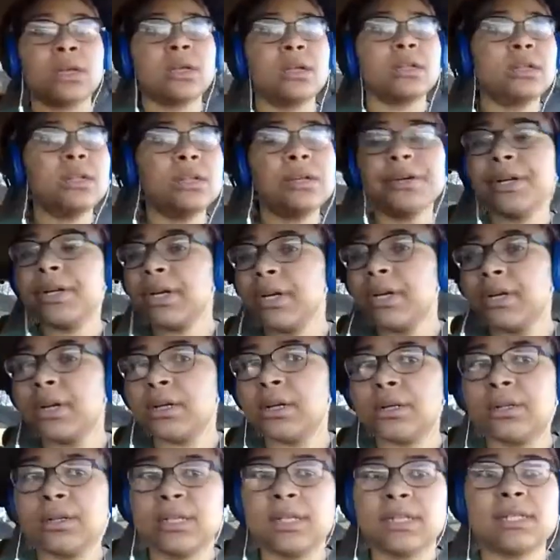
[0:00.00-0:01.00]
Little
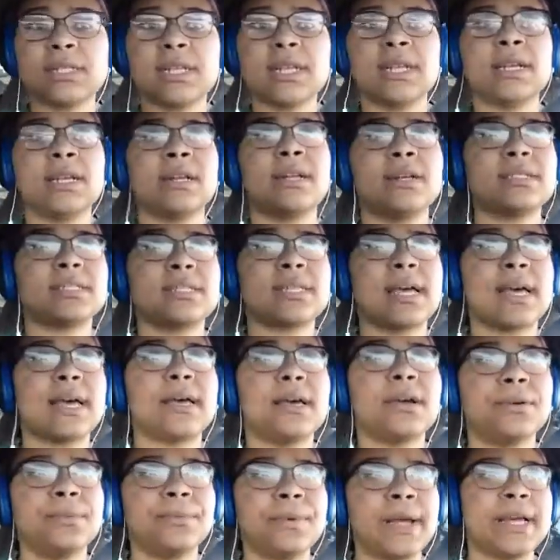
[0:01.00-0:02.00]
girl is standing
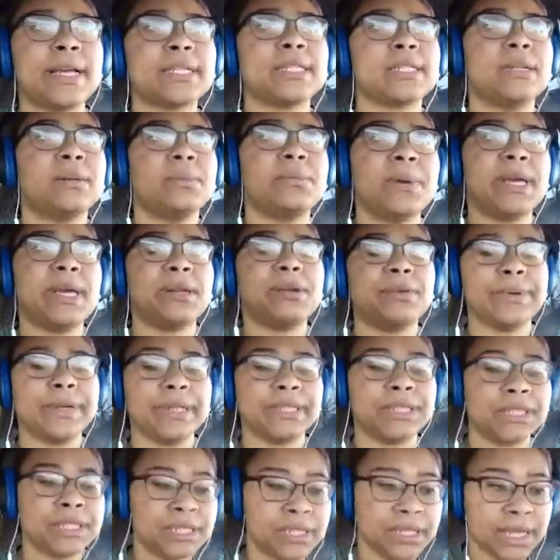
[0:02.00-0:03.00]
outside harassing the band
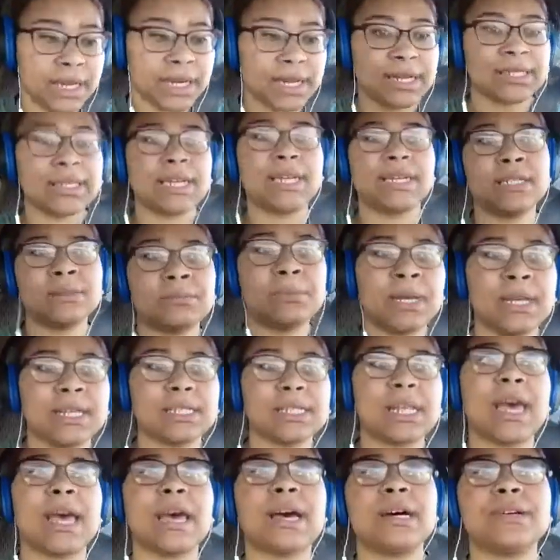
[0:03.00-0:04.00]
director. She's standing outside this
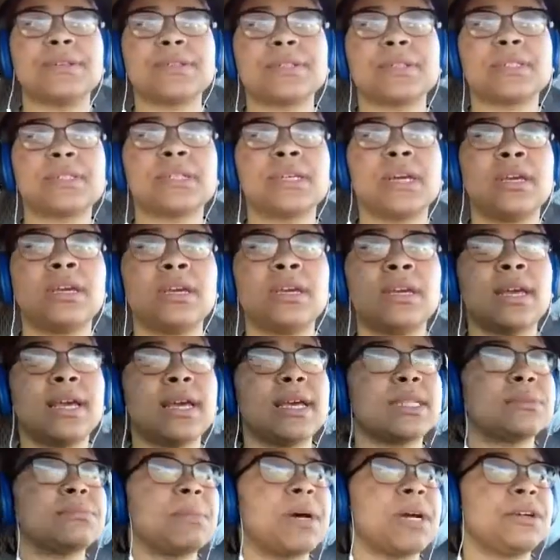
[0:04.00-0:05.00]
man's house.
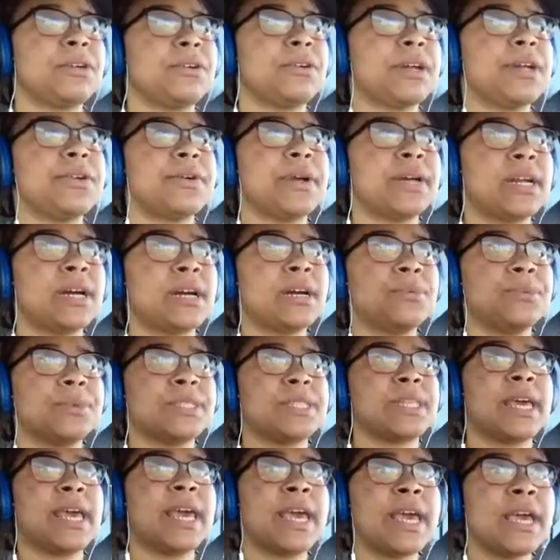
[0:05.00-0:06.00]
As my great-great-aunt
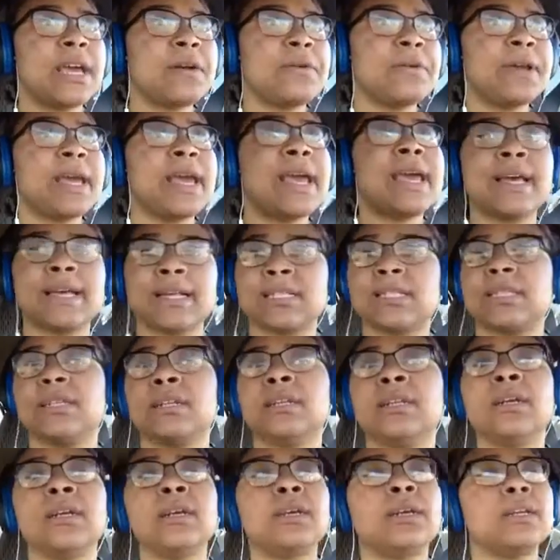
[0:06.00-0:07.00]
would say,
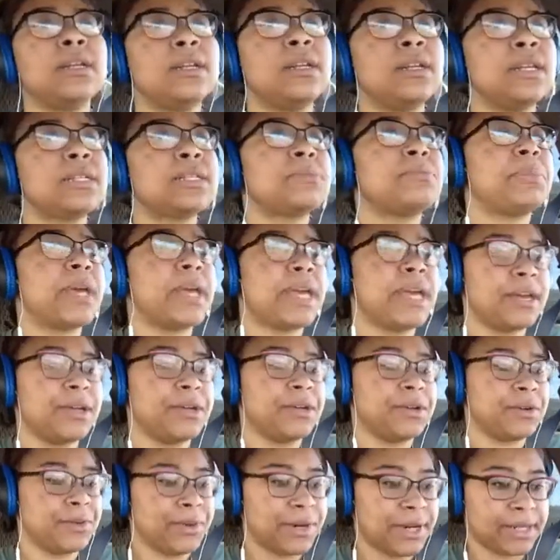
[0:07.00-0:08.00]
harassing this
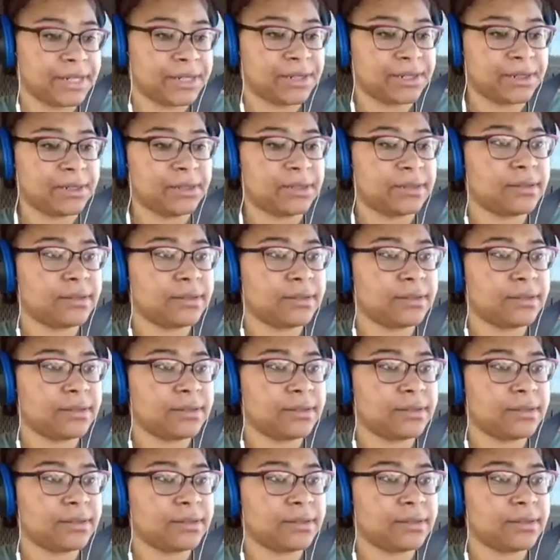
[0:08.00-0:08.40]
band director.